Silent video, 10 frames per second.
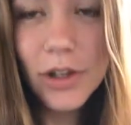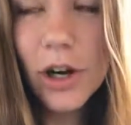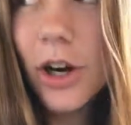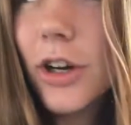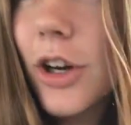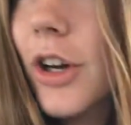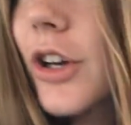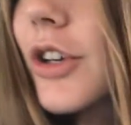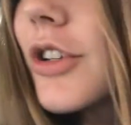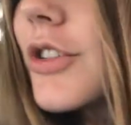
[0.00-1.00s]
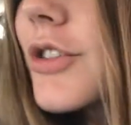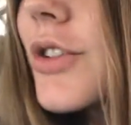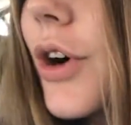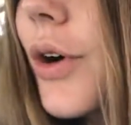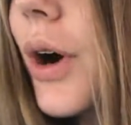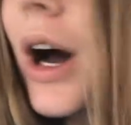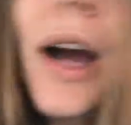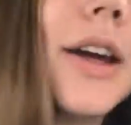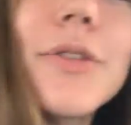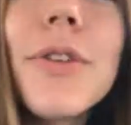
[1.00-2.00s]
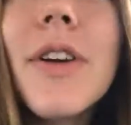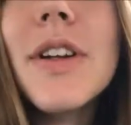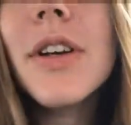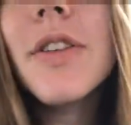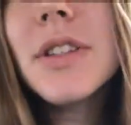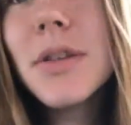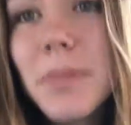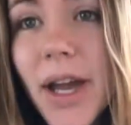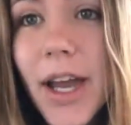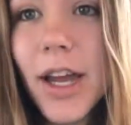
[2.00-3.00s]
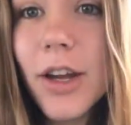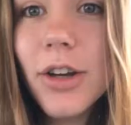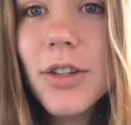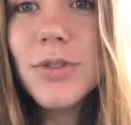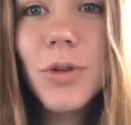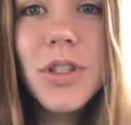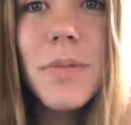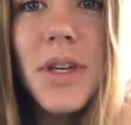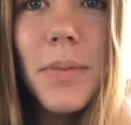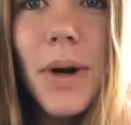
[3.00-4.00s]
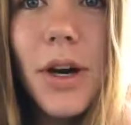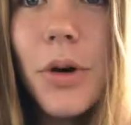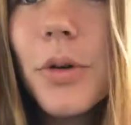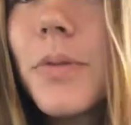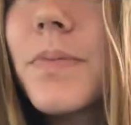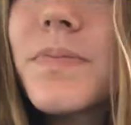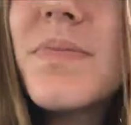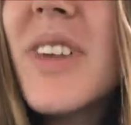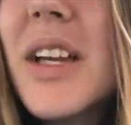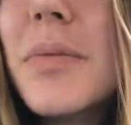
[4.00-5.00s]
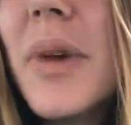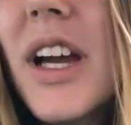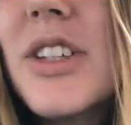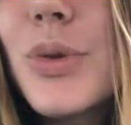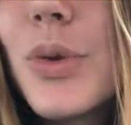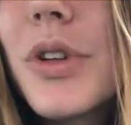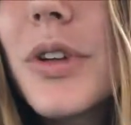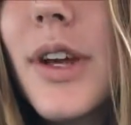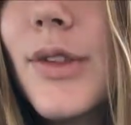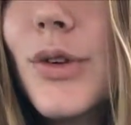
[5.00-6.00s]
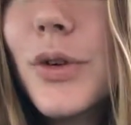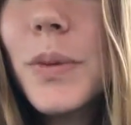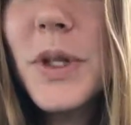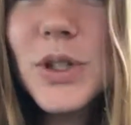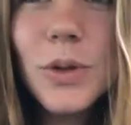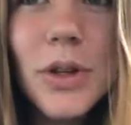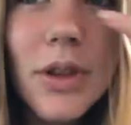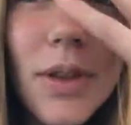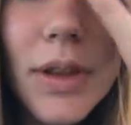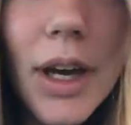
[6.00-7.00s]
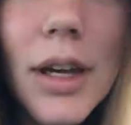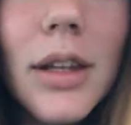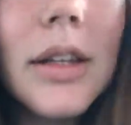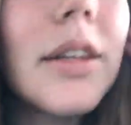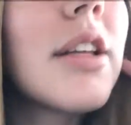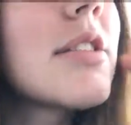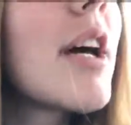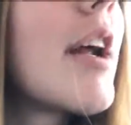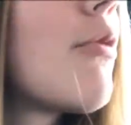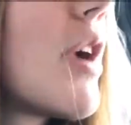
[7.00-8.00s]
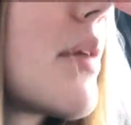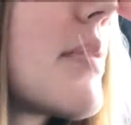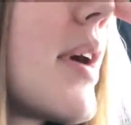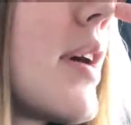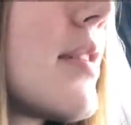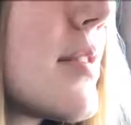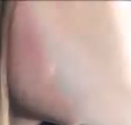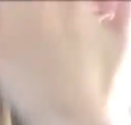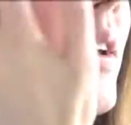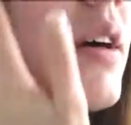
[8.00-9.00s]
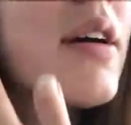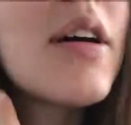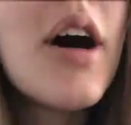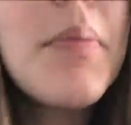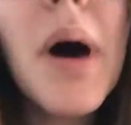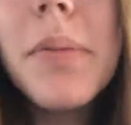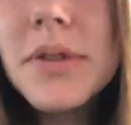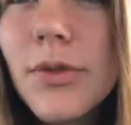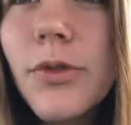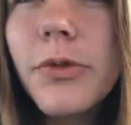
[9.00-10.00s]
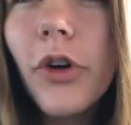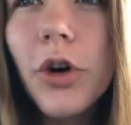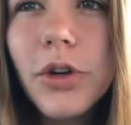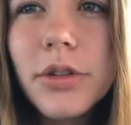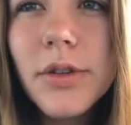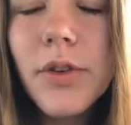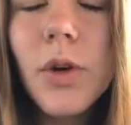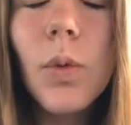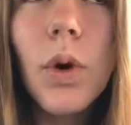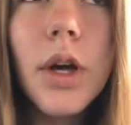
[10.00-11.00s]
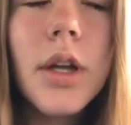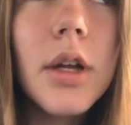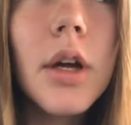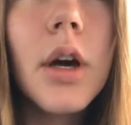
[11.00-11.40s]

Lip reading: long. So I am very nervous. My hair is going to be about like my shoulder length or a little bit shorter than that. Like, that's kind of what I planned. I'll pop some photos of like what